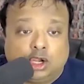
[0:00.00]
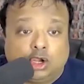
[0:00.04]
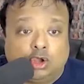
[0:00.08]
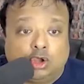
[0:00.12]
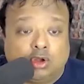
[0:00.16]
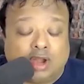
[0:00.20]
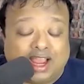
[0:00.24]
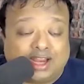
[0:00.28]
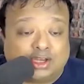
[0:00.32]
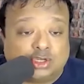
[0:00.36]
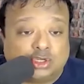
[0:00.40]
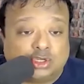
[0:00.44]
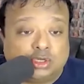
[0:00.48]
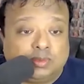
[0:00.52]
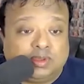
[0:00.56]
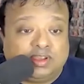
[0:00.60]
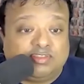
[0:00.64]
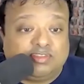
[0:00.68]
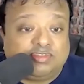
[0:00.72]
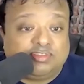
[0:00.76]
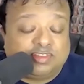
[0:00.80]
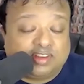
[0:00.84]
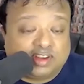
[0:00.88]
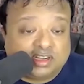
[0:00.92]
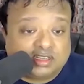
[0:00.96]
could actually be
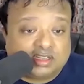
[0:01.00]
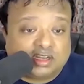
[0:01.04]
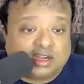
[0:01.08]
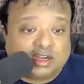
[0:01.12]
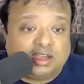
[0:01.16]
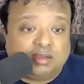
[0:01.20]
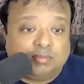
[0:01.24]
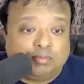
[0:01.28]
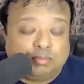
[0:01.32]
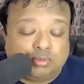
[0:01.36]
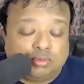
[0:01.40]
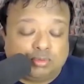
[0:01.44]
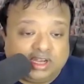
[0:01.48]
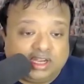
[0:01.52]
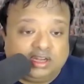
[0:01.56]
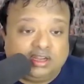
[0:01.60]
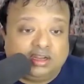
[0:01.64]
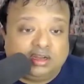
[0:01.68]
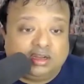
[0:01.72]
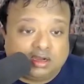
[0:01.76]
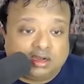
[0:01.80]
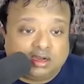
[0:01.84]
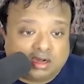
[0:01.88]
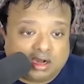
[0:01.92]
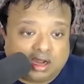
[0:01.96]
fertile
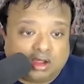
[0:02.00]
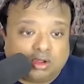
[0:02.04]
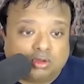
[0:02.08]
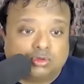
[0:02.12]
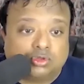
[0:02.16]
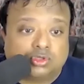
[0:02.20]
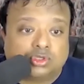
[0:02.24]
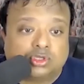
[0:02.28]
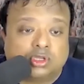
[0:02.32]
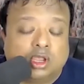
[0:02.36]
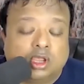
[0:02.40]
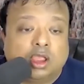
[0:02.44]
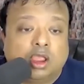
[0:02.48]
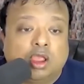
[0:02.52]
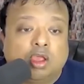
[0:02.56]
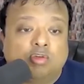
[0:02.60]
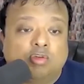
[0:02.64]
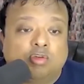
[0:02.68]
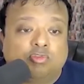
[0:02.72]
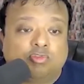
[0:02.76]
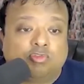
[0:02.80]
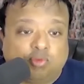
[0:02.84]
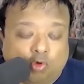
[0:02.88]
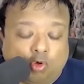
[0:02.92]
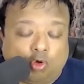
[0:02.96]
breeding grounds
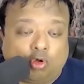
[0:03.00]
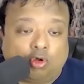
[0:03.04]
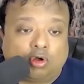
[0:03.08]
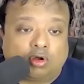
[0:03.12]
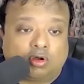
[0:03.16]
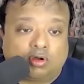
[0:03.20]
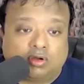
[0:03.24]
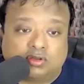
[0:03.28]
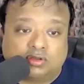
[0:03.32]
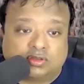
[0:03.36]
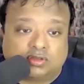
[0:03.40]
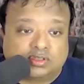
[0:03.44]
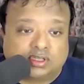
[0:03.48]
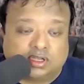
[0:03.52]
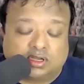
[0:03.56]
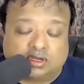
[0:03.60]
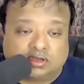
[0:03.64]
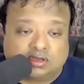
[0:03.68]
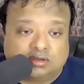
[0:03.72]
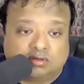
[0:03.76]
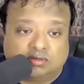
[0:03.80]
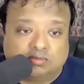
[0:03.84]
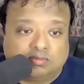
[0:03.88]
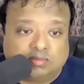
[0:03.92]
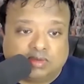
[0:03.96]
for
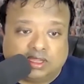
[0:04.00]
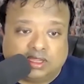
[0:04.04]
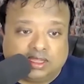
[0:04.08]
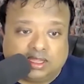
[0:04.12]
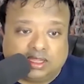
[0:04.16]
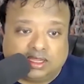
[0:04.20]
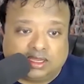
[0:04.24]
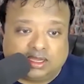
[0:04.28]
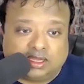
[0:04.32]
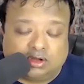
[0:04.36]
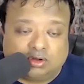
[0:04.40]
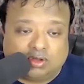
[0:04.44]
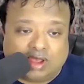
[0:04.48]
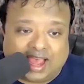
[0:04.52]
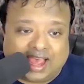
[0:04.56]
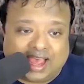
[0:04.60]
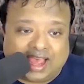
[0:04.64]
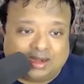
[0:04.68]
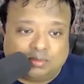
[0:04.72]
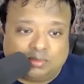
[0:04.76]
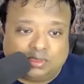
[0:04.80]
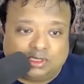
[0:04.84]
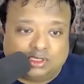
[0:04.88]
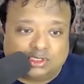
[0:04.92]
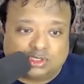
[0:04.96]
certain
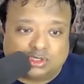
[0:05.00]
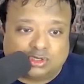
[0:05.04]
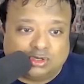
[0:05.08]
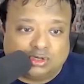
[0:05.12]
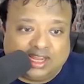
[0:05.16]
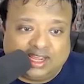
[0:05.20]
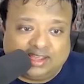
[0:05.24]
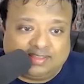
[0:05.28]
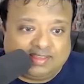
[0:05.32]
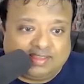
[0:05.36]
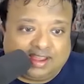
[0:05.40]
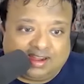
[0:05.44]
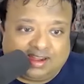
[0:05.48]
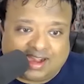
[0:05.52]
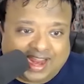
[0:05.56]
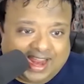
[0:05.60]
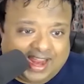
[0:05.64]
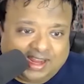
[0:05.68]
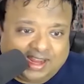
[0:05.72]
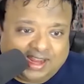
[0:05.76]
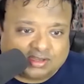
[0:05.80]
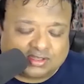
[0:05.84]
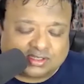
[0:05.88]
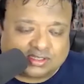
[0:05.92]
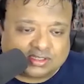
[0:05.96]
animals to lay their
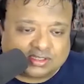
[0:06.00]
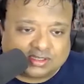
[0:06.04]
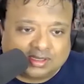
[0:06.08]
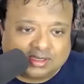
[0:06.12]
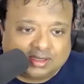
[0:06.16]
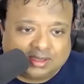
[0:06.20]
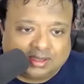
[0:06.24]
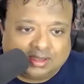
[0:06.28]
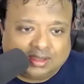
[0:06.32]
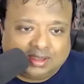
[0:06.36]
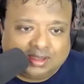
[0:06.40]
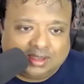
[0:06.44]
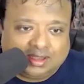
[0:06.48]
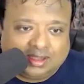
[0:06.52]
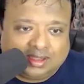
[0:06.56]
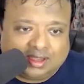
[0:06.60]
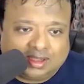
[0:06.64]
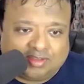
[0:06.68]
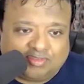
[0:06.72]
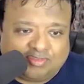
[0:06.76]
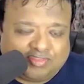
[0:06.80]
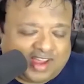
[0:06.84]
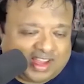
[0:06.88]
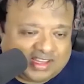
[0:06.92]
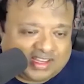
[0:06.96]
eggs.
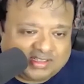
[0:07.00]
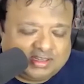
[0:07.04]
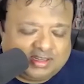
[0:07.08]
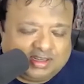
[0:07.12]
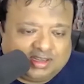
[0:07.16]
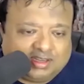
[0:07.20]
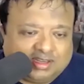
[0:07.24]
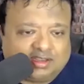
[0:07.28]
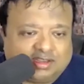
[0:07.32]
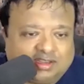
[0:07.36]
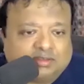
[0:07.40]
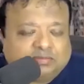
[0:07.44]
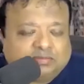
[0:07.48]
Fascinating.